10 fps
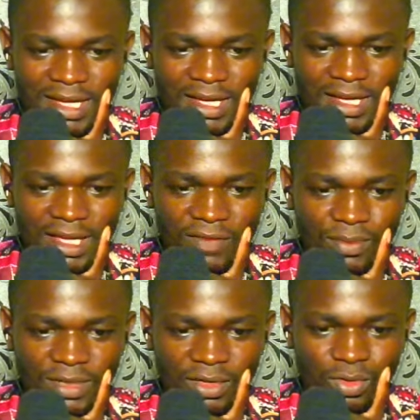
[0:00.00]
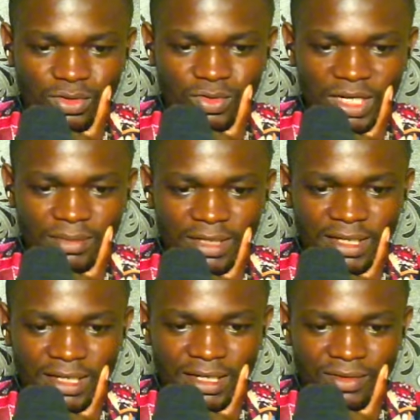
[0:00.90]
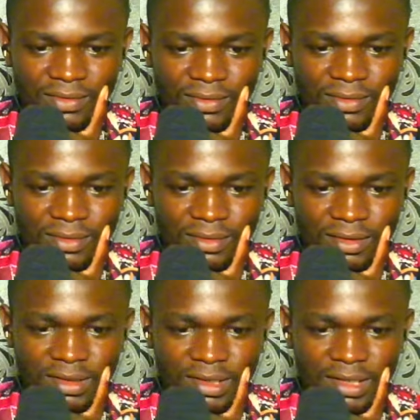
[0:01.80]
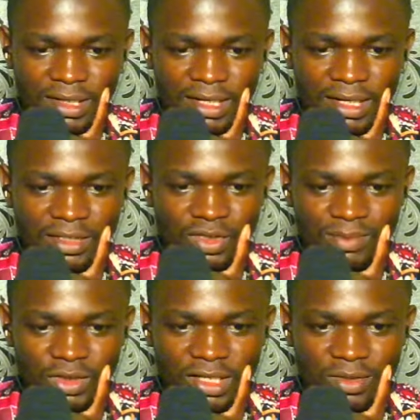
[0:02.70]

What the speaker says: If opponent goes grab here now, just capture here.